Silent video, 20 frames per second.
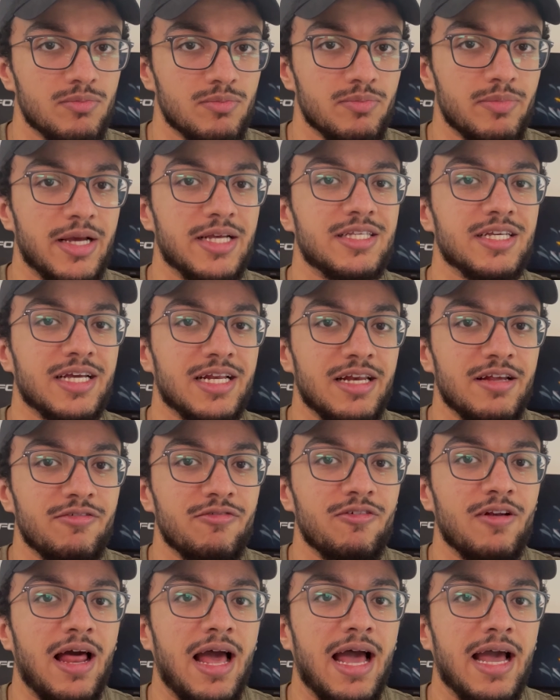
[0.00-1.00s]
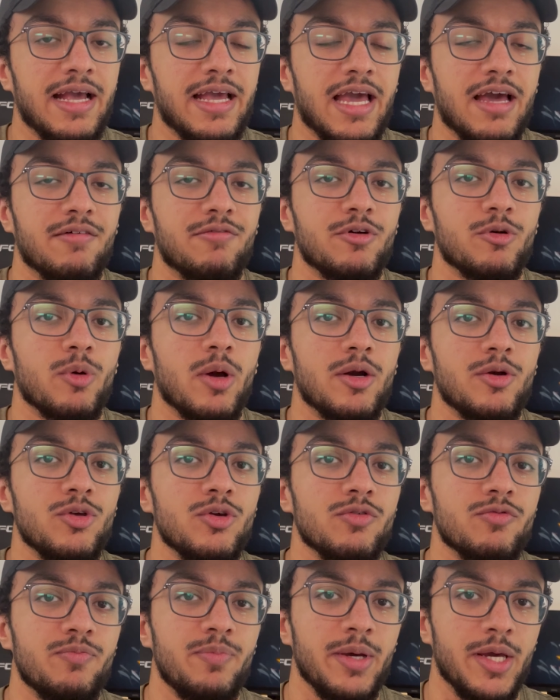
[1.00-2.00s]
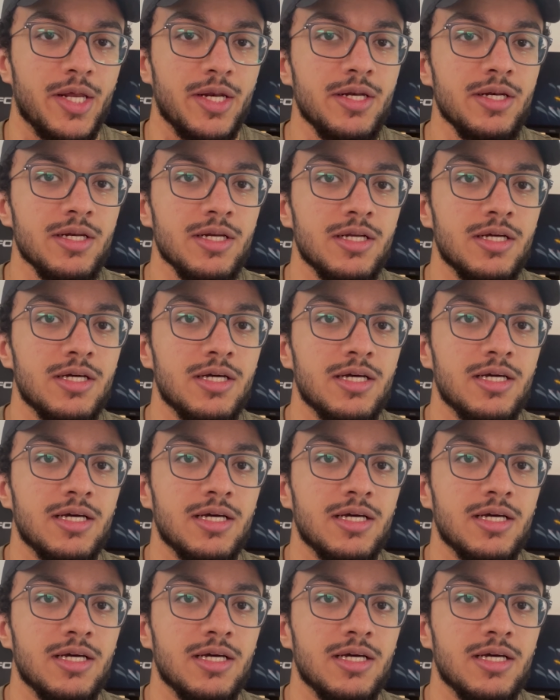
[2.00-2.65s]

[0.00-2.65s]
basically flag everywhere you've been,